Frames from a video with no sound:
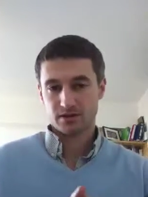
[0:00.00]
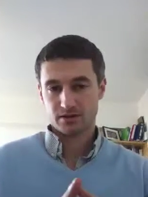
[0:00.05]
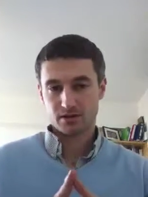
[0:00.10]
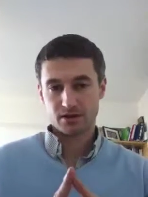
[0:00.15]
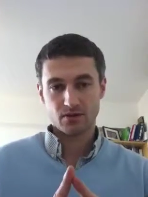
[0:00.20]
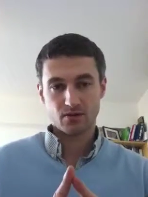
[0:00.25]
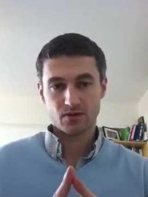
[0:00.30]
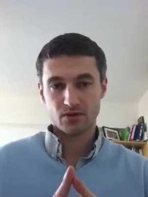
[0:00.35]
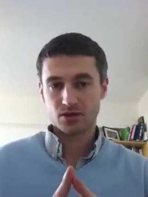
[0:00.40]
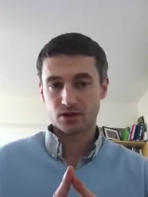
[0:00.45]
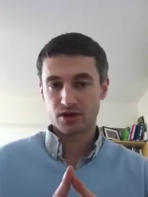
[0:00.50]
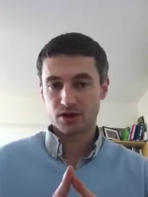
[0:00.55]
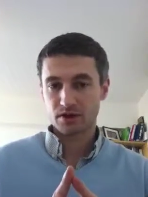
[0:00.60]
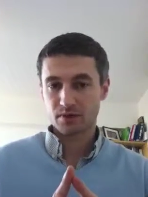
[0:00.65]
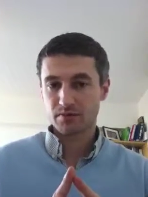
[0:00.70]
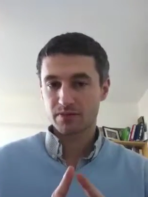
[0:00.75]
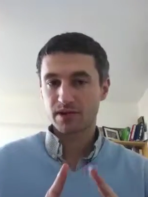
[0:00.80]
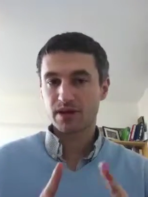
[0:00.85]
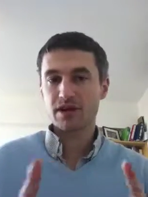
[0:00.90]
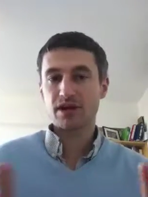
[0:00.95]
it will
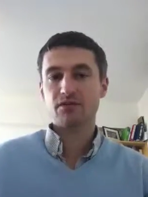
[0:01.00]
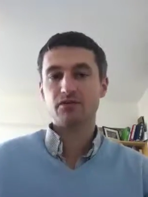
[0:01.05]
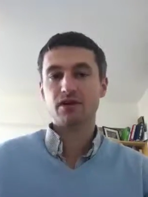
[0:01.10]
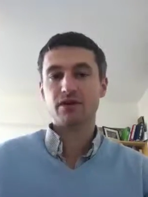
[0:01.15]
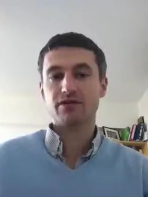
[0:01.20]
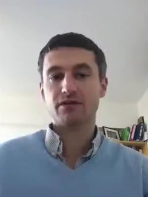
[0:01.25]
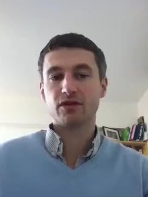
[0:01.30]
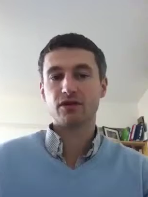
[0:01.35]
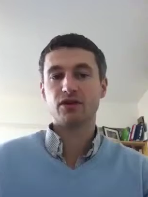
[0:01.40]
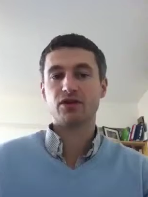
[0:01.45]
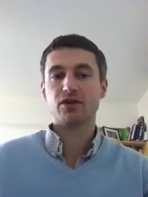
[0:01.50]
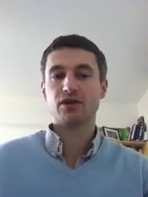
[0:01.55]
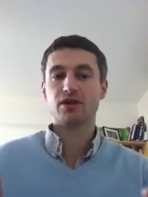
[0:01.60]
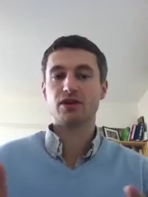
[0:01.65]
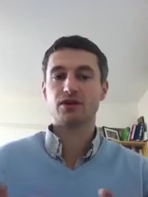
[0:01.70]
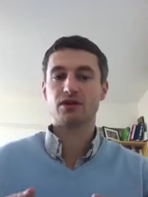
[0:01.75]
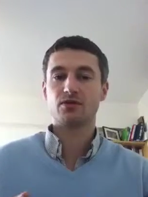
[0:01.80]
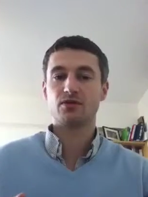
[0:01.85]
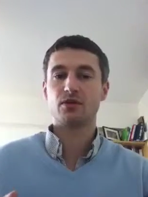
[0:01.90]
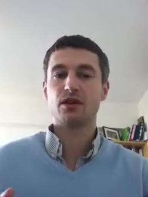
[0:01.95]
completely
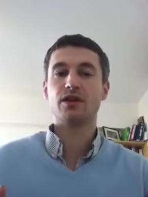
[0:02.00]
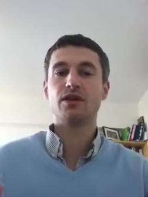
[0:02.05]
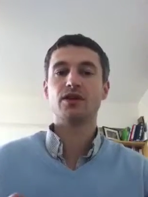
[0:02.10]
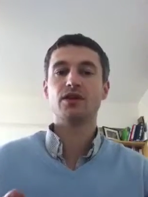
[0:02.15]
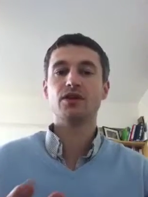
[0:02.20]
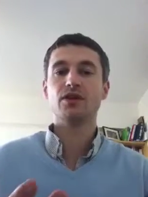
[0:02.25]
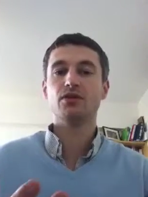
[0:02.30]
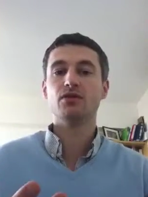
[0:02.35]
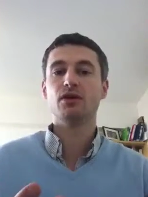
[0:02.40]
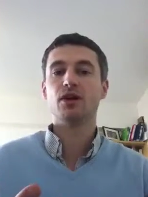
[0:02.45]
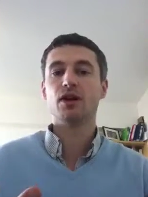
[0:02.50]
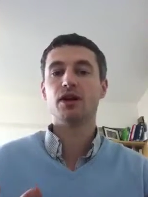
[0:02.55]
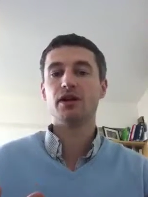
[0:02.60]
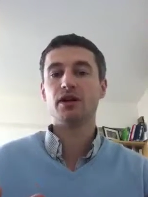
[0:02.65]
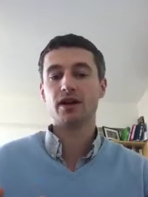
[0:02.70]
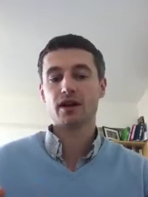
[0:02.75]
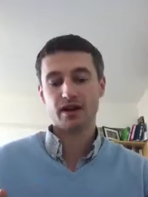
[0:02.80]
revolutionize the way that you learn,